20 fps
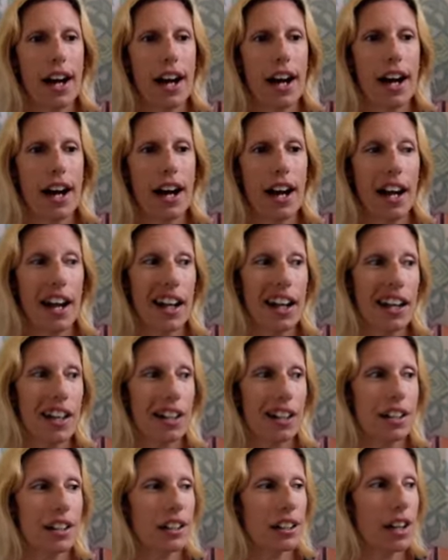
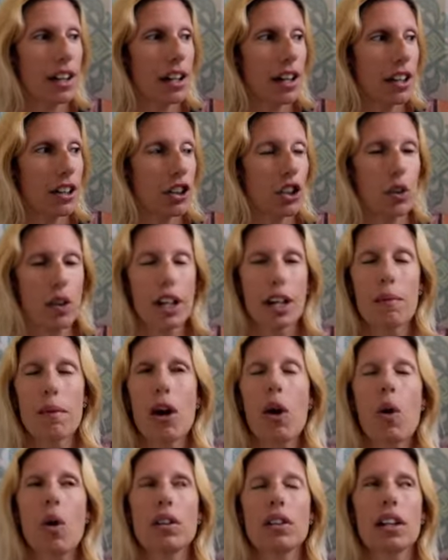I, growing up my
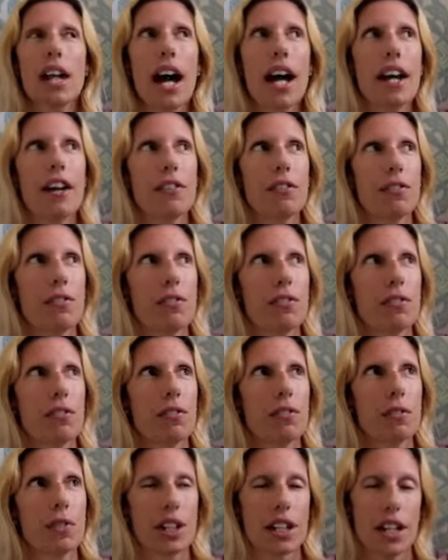whole life,
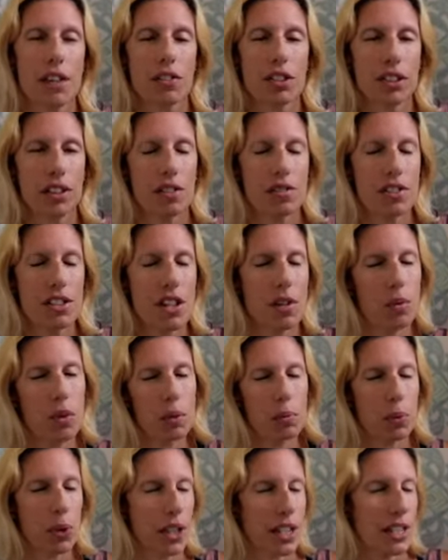we never lived in
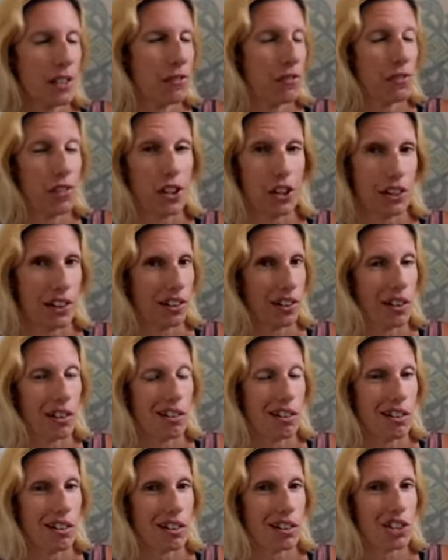one place very
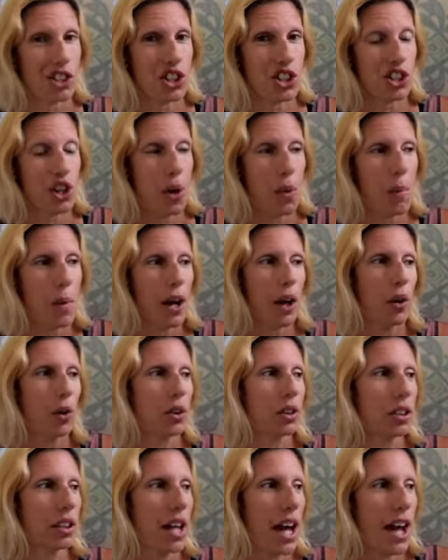long, so my
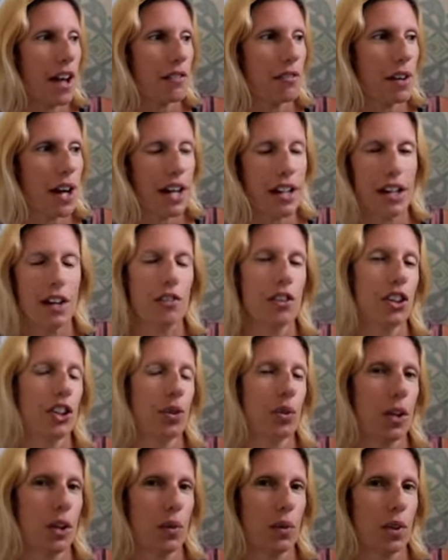whole life I never knew
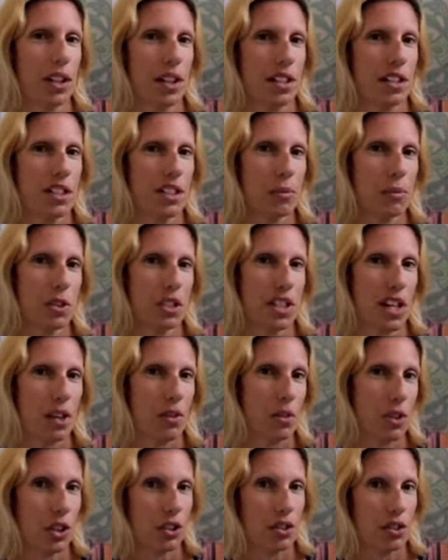what it was to put down
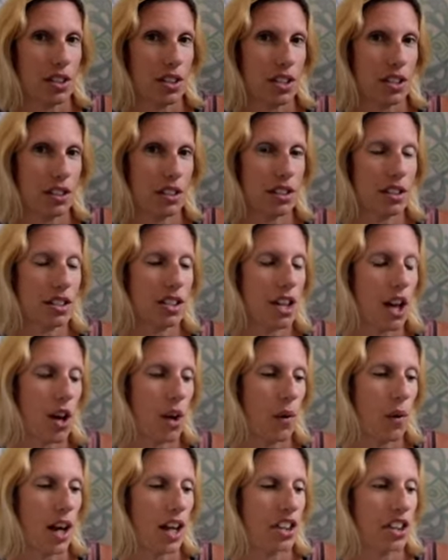roots. So
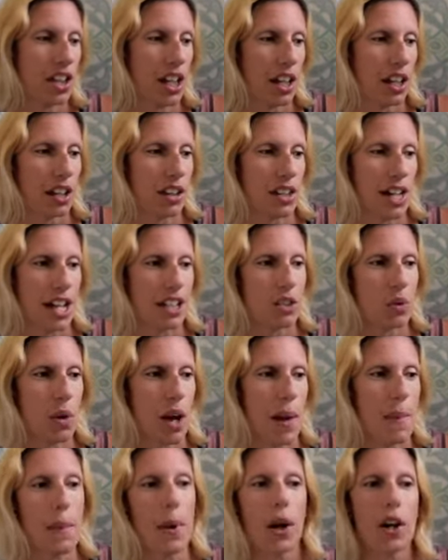I think that's
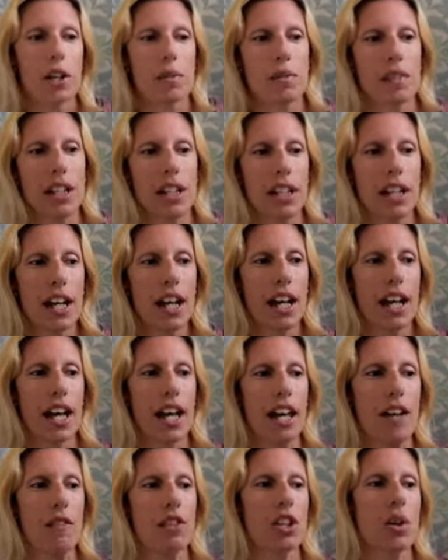why part of me,
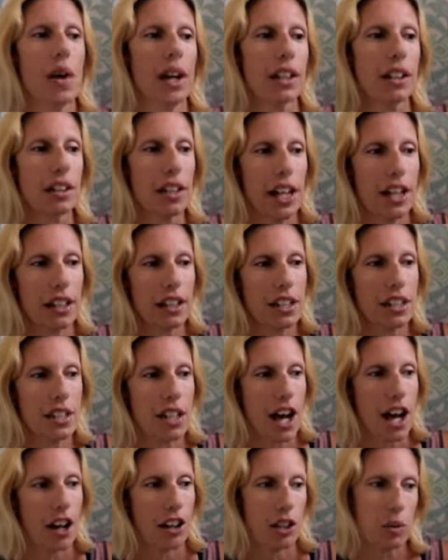even though I like this
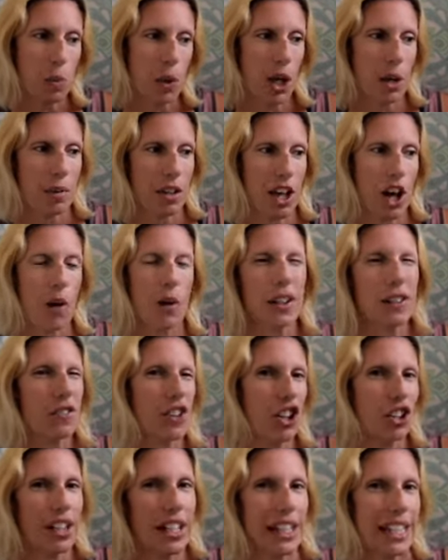house, part of me always
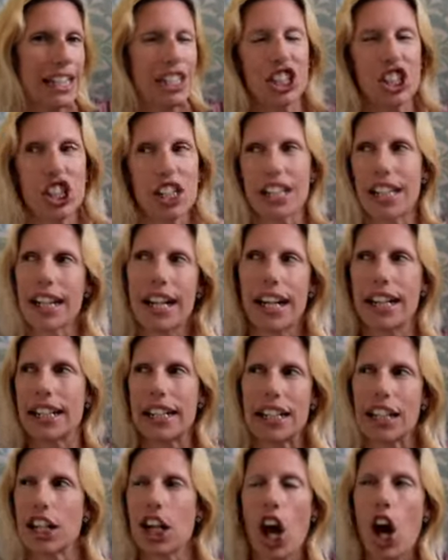felt like itchy, like I need
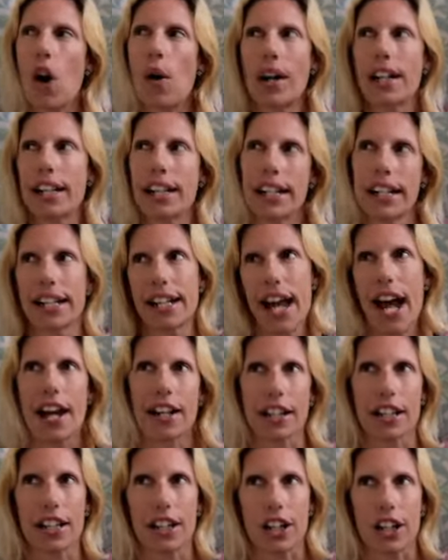to go, I need to get out
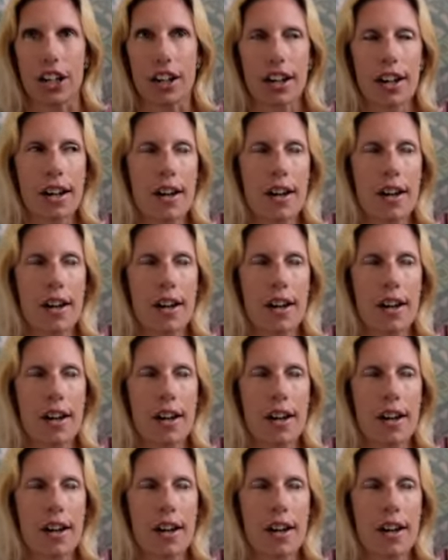of here.